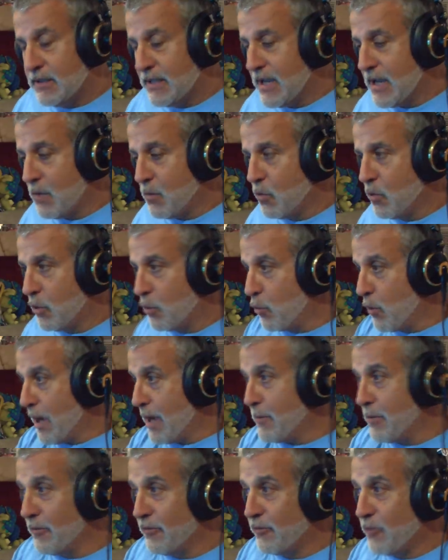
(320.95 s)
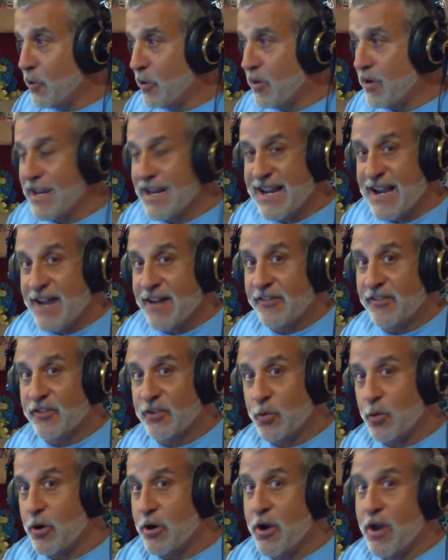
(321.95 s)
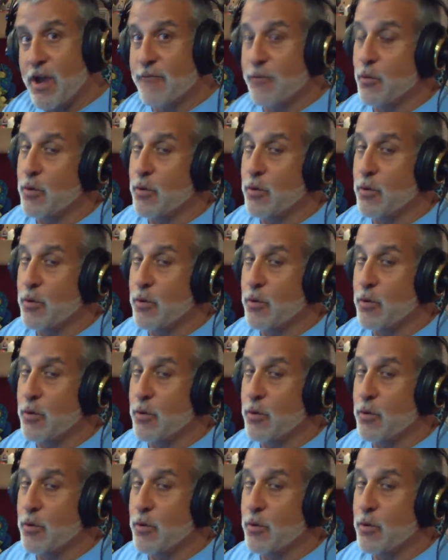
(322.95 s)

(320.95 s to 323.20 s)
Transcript: that were right before they kind of squared off.